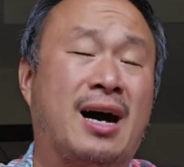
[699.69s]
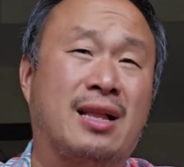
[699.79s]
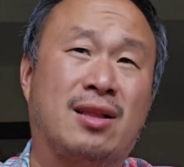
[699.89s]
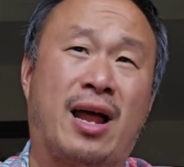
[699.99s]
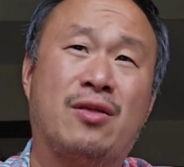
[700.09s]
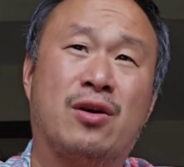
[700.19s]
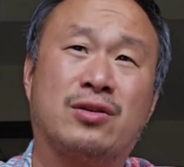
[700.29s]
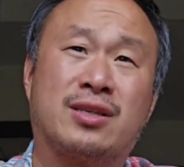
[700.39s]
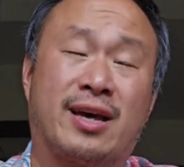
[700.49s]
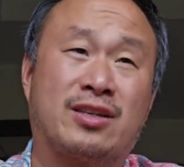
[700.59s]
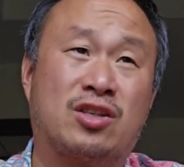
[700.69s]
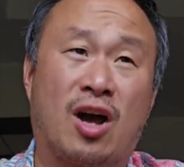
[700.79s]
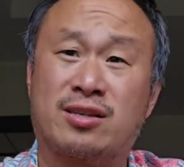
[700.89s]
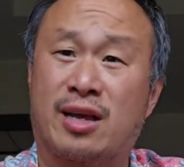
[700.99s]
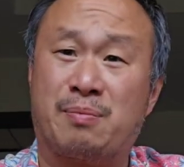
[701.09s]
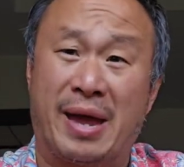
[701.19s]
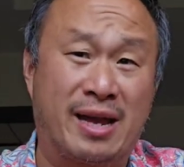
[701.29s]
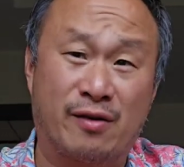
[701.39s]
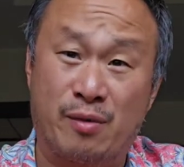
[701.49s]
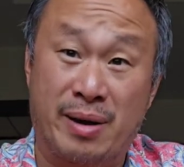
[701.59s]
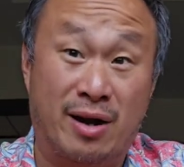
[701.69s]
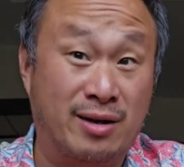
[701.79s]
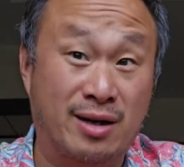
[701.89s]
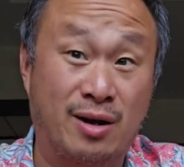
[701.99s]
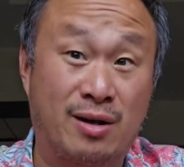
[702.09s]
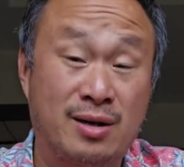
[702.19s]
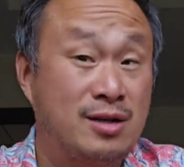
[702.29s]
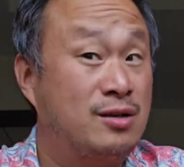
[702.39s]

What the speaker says: a lot of those like stocks like Bank of America,